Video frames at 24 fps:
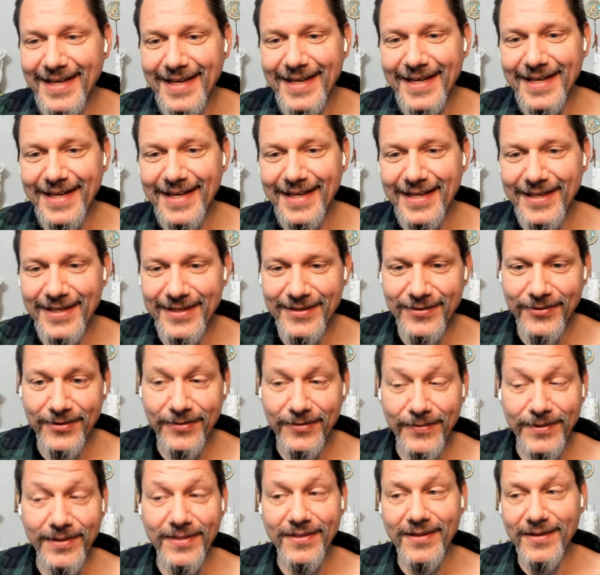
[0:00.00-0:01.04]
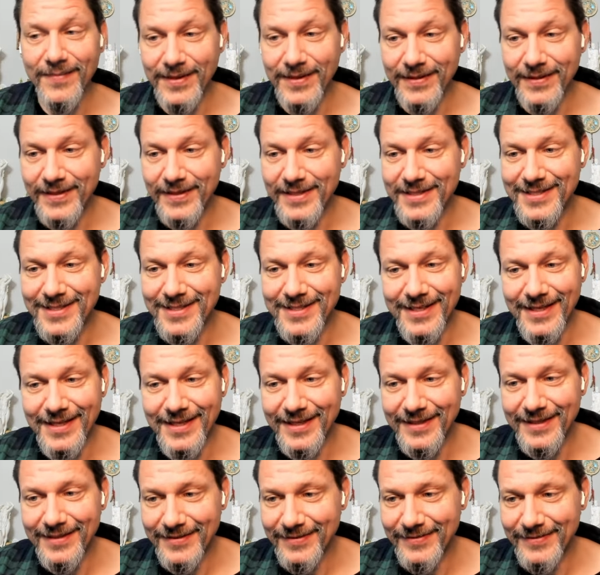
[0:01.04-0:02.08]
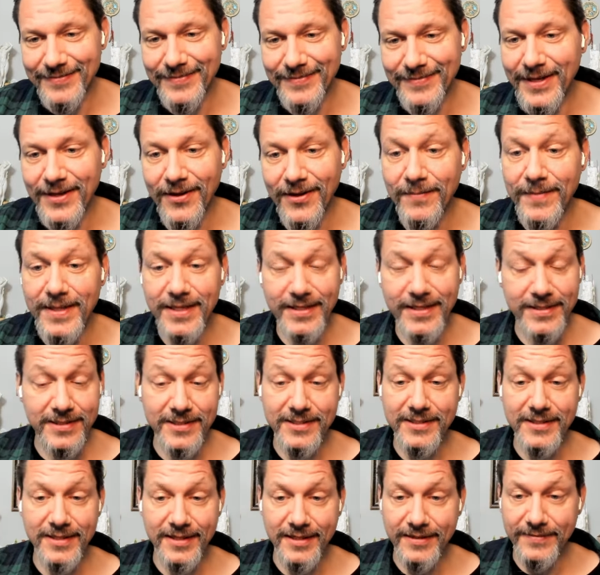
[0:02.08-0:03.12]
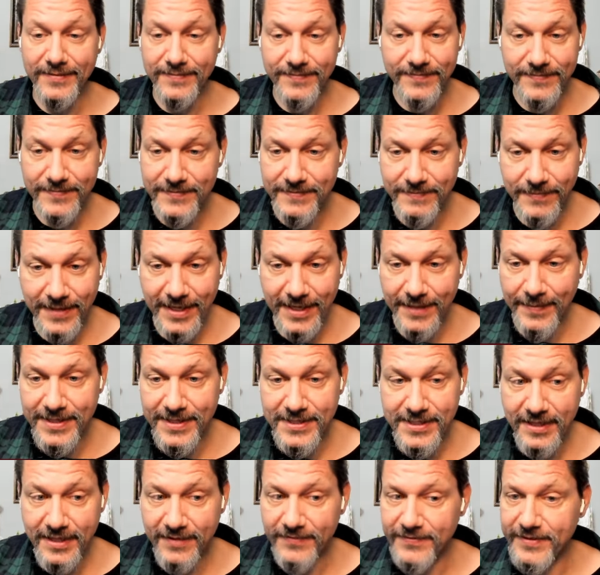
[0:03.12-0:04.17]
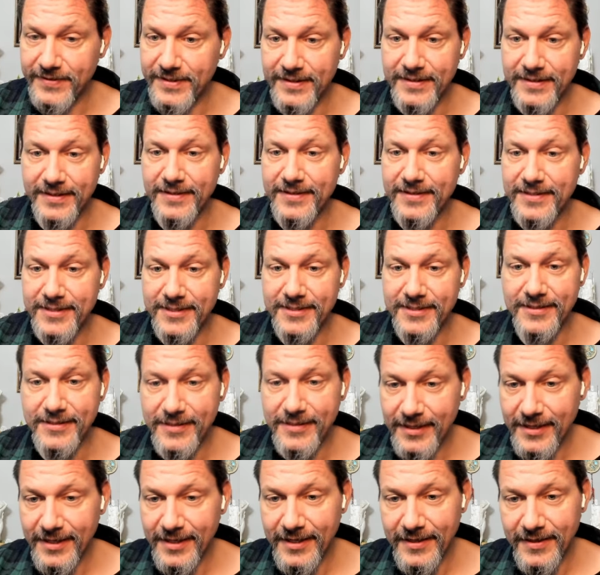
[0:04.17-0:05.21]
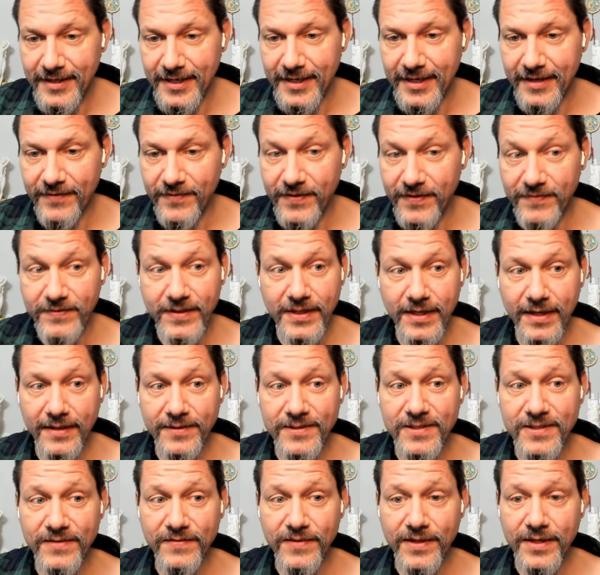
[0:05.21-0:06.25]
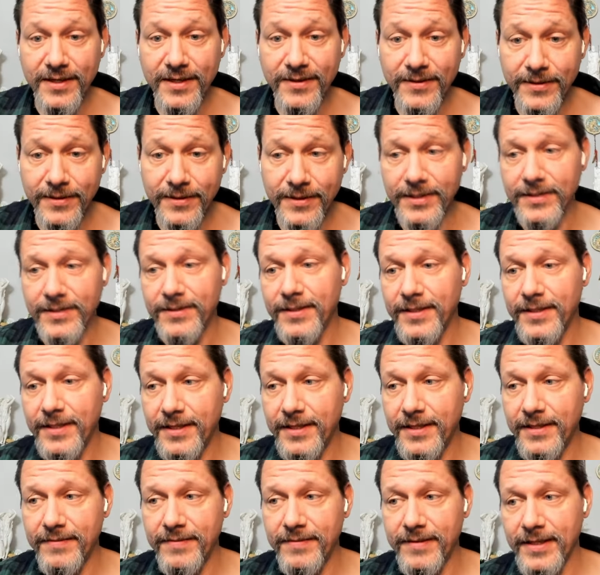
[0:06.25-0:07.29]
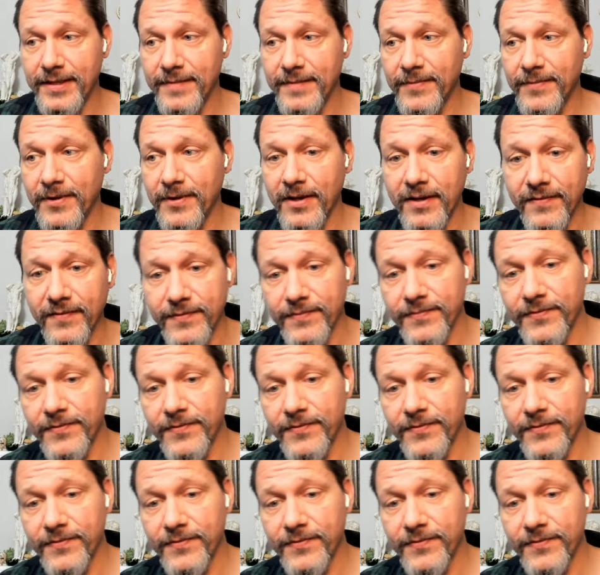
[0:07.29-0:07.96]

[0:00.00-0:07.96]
or with them at least, by all means, buy my stuff. It's $50 a video, or you can get all of them for